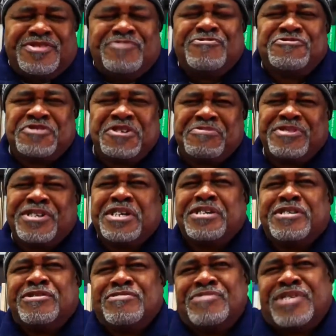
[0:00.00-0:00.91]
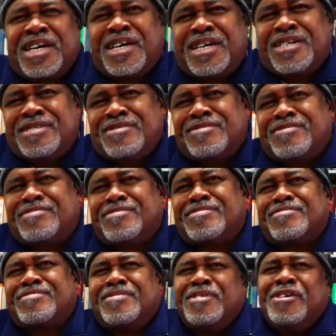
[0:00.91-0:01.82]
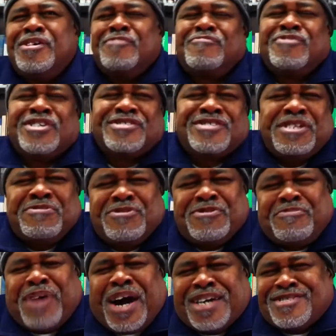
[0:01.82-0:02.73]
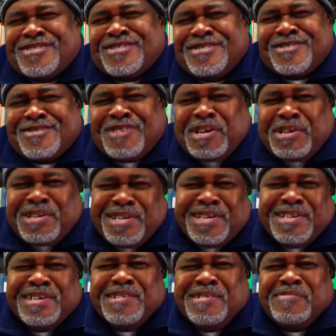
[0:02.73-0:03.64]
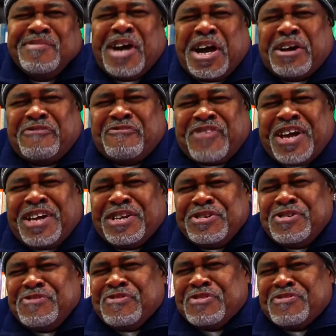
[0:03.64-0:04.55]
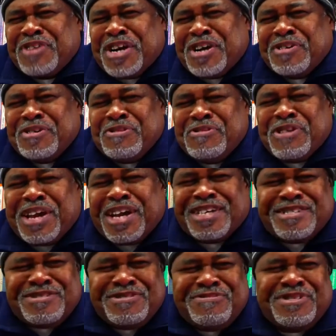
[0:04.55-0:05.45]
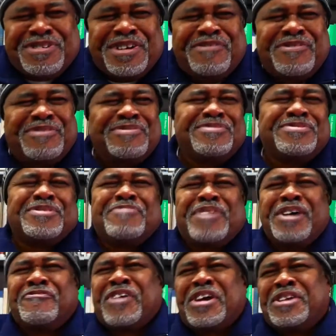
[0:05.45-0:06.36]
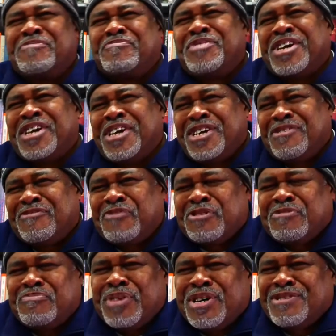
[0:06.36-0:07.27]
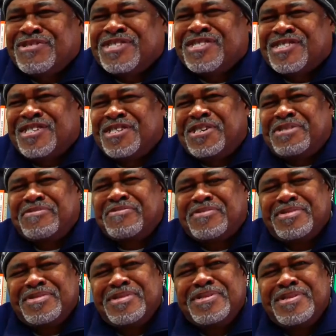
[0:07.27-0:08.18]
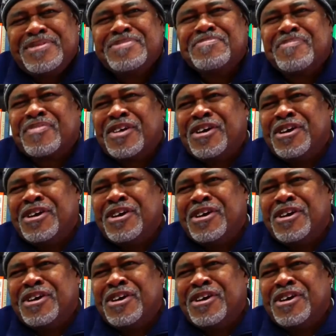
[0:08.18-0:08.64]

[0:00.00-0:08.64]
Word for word: it's cheaper to get two cans. Yeah. Plus, he was a boxer, so I, I could fight a little bit, but I don't know what I could do with somebody fighting the PAL for belts and stuff. Yeah.